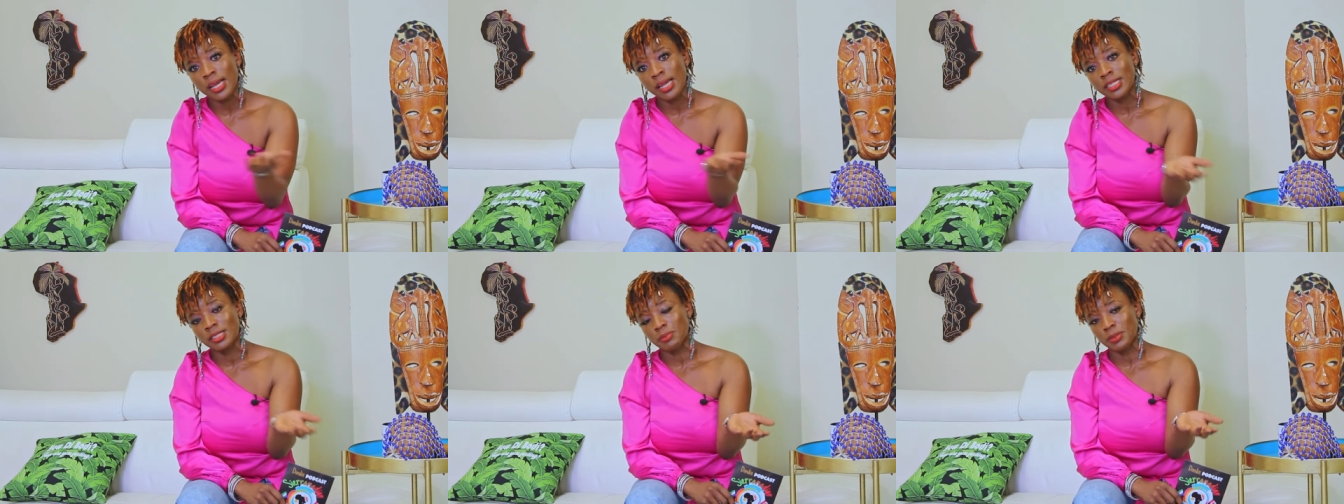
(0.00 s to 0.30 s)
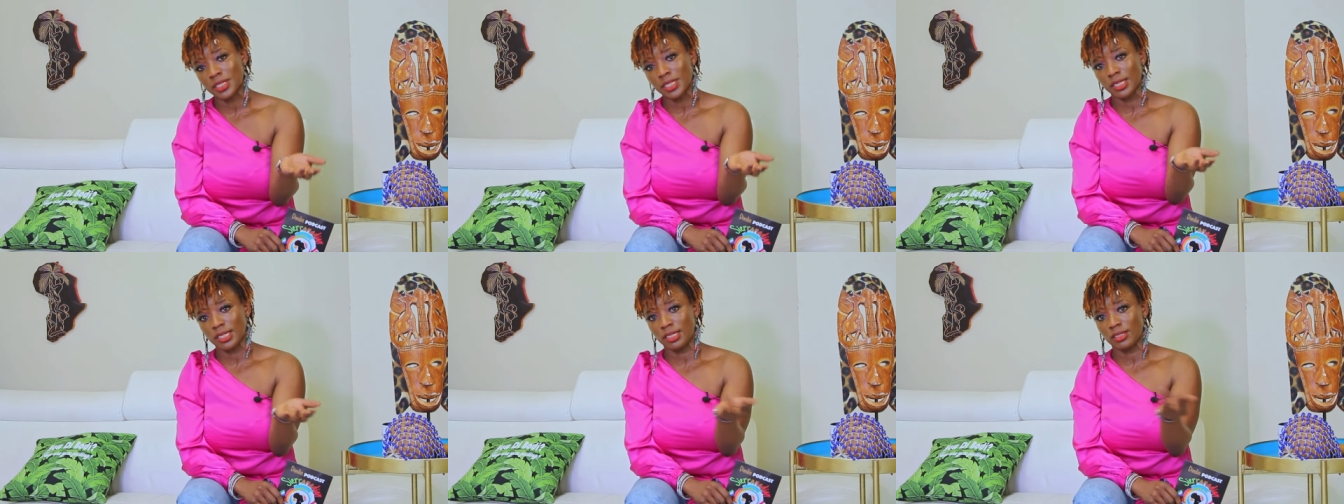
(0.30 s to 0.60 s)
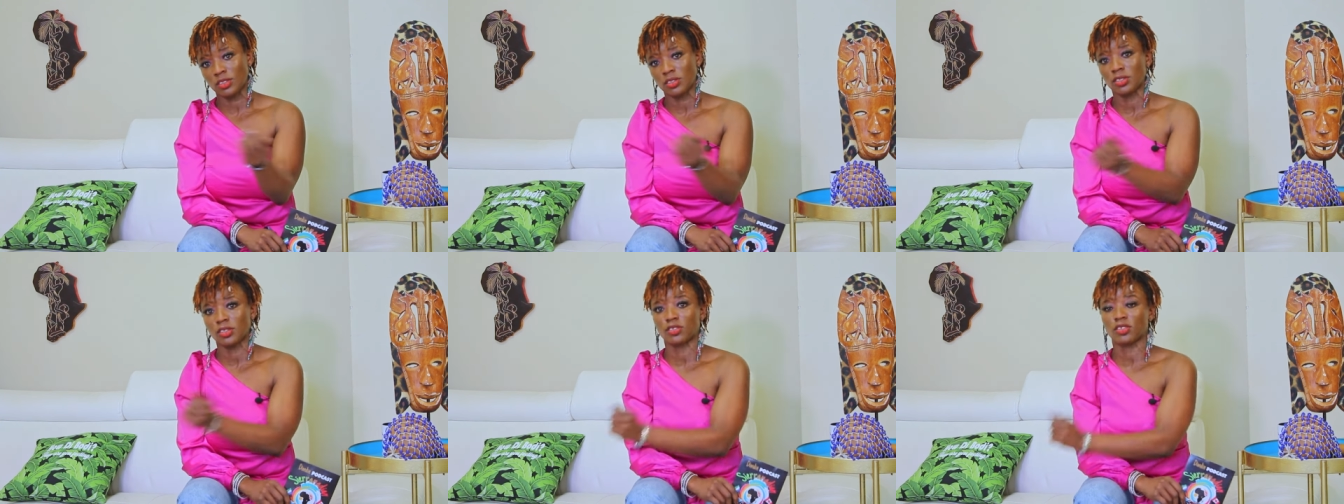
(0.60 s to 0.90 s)

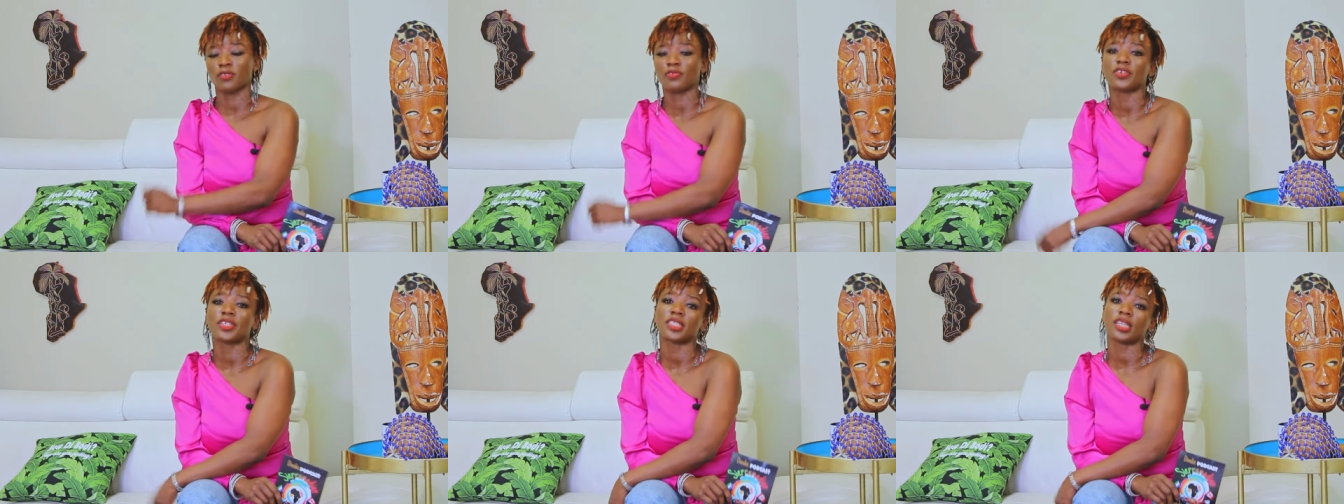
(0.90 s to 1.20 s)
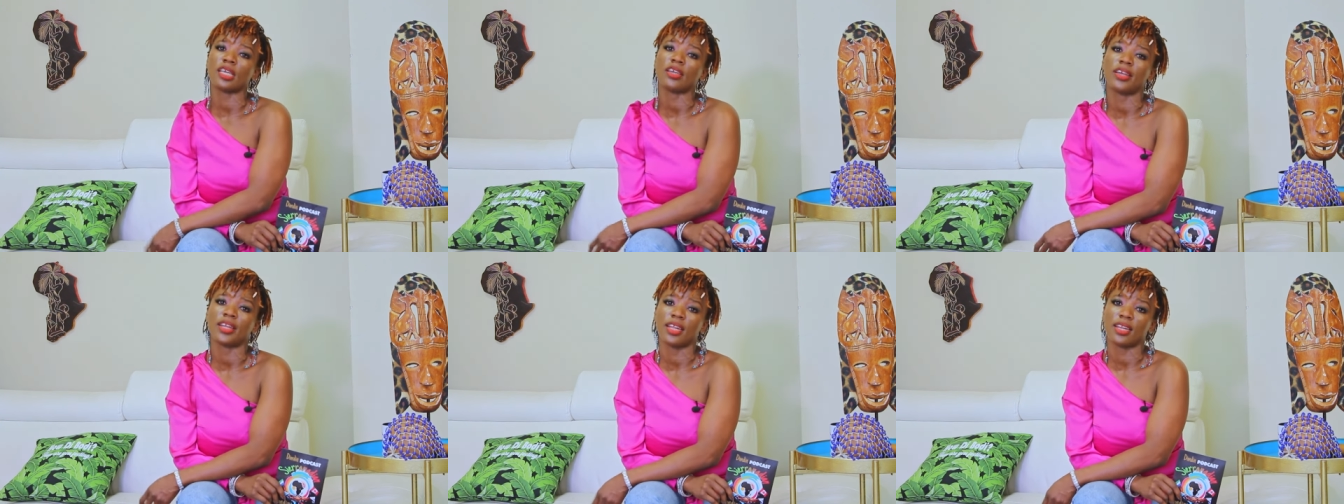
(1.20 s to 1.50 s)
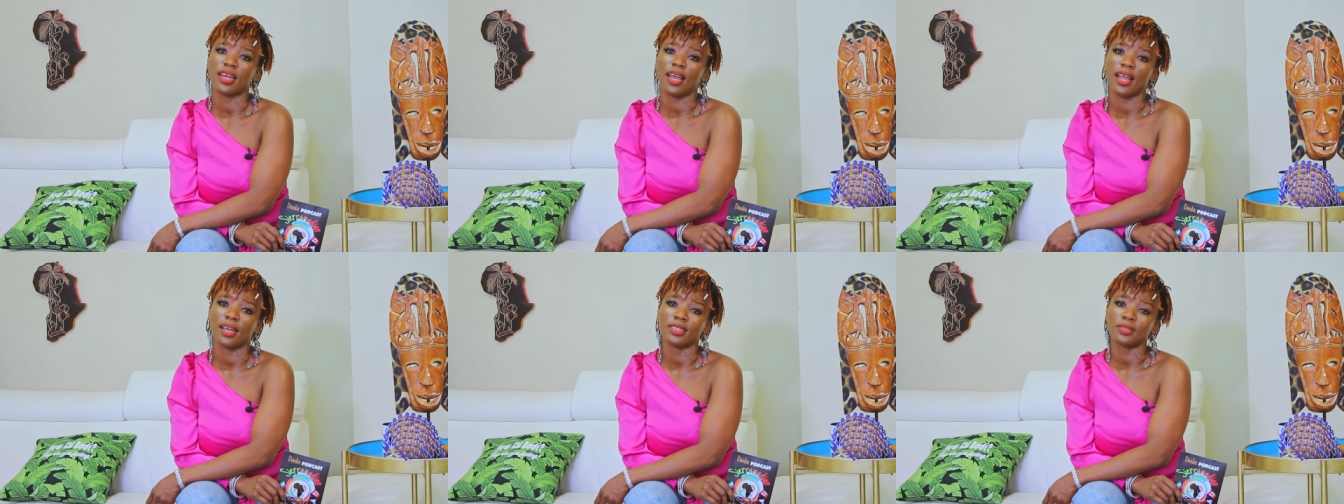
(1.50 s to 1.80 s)
especially to those of us here in
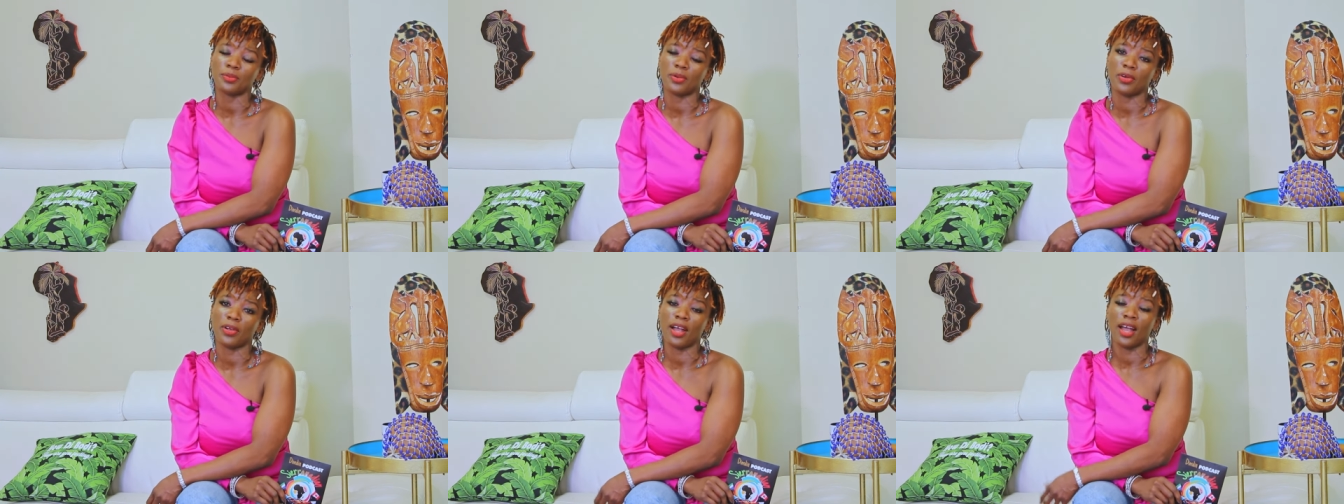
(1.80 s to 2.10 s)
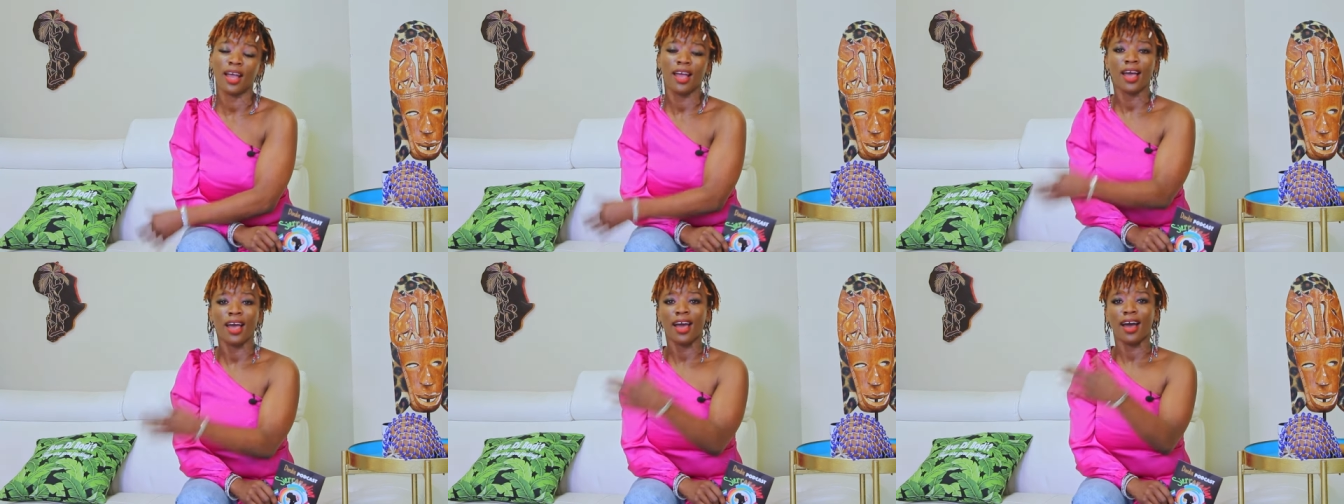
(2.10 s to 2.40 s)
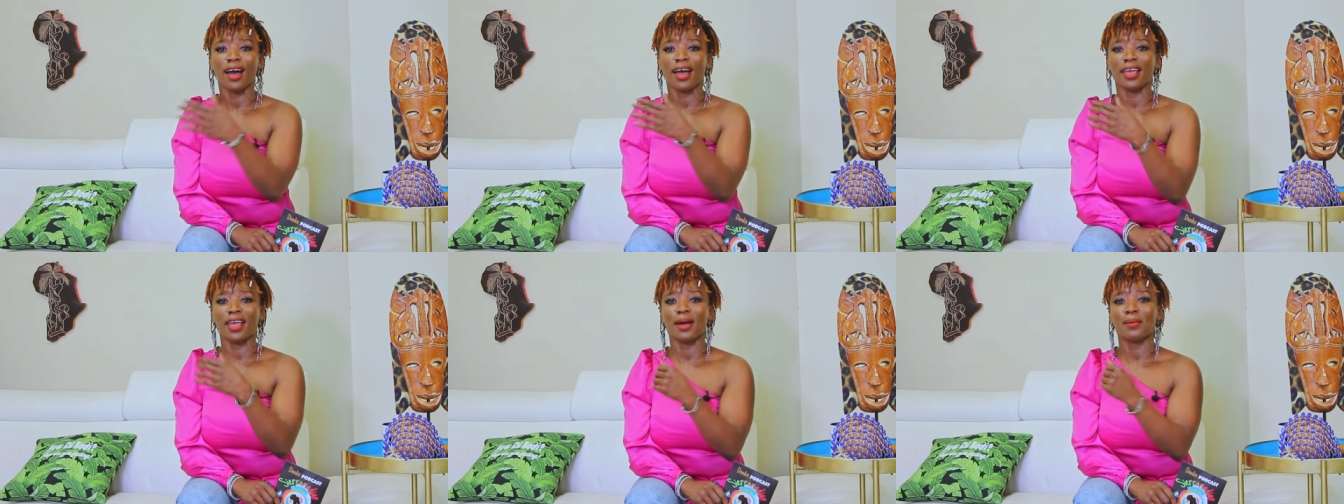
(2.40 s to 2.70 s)
the diaspora.
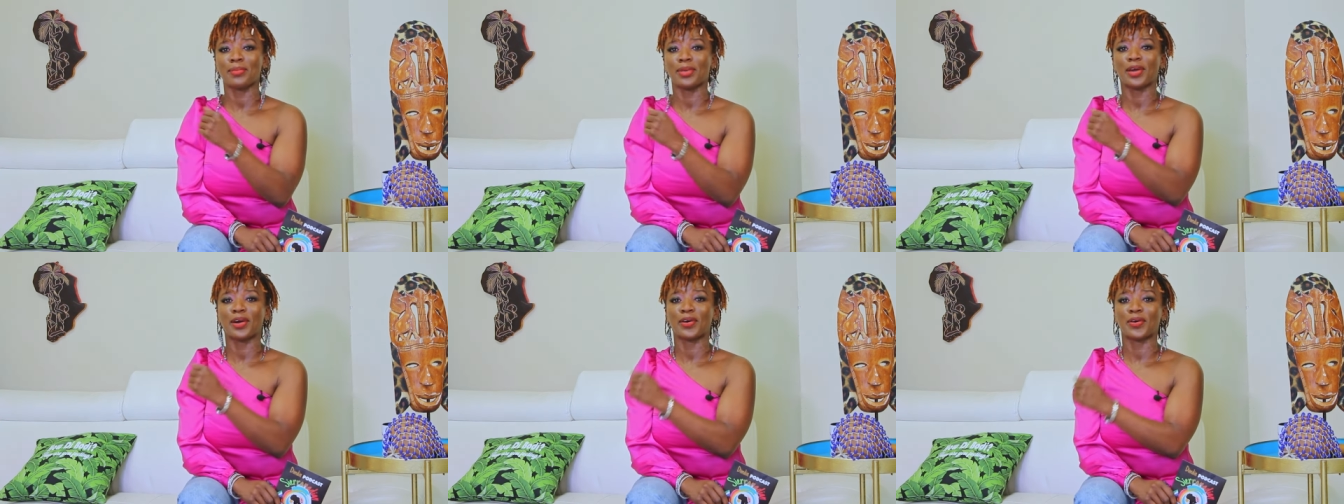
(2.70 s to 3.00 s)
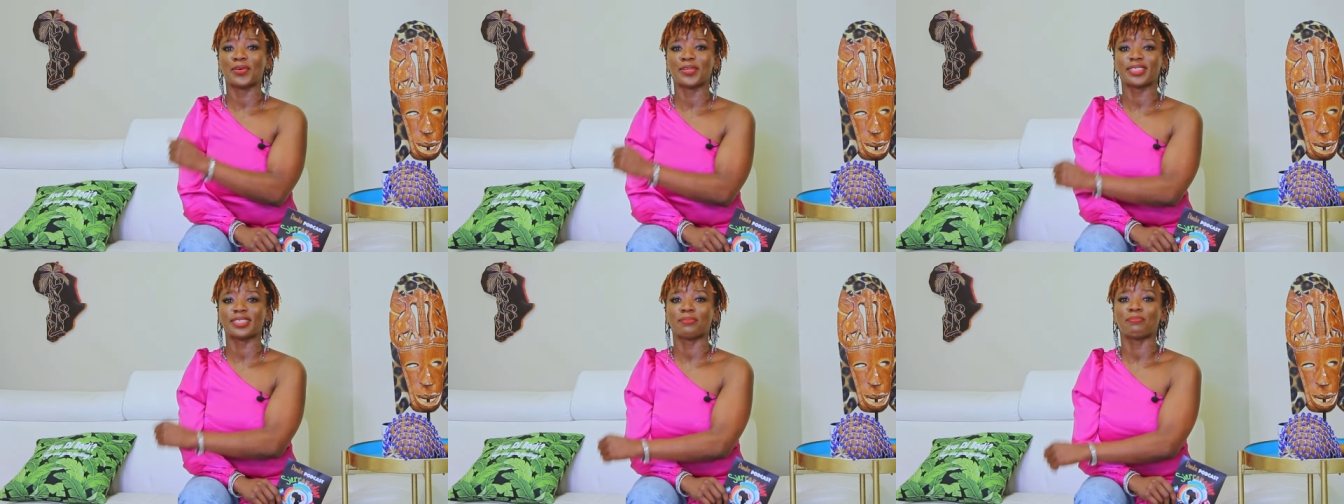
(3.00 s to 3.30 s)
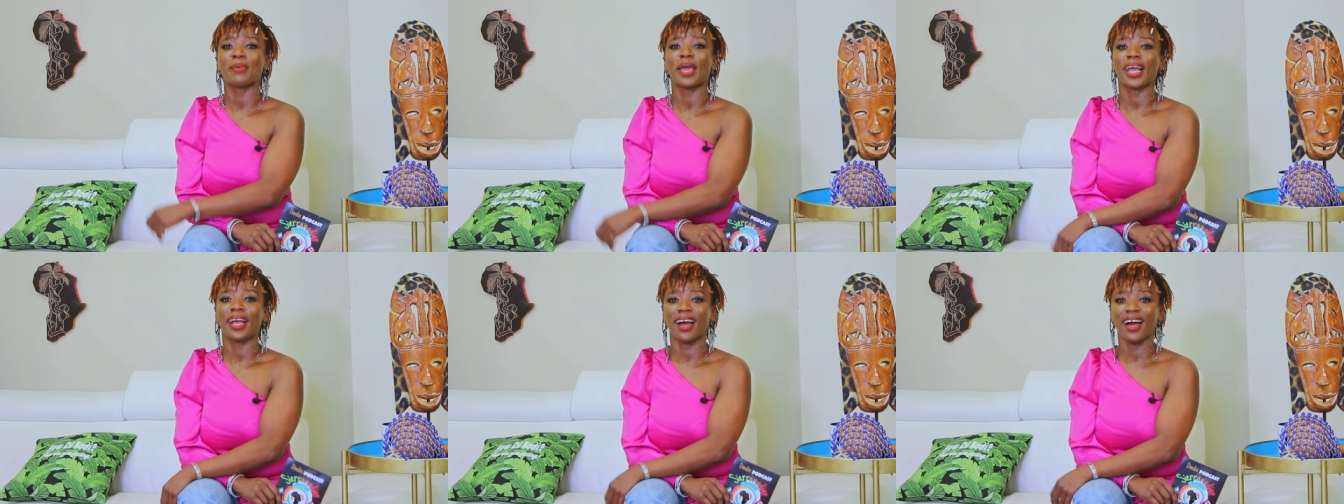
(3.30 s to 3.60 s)
I am your
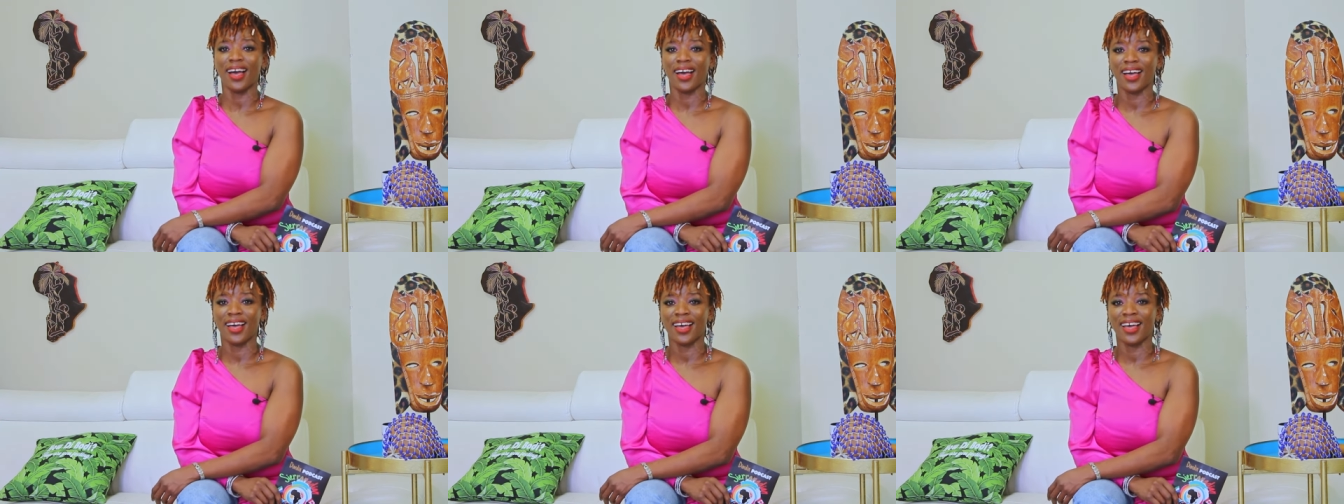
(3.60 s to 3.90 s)
host, Becca,